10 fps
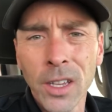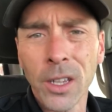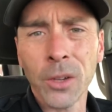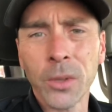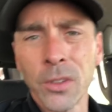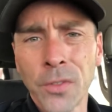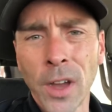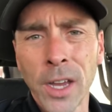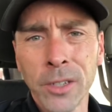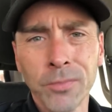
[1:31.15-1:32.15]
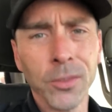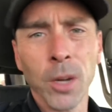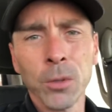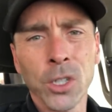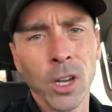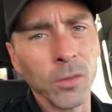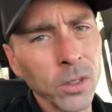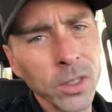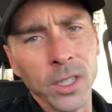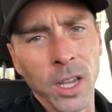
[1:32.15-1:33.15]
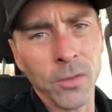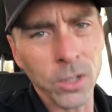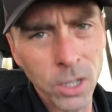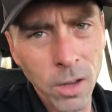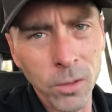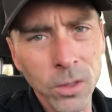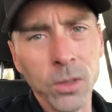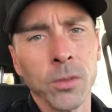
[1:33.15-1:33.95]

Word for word: you when you find a couple shovels, save your shovels.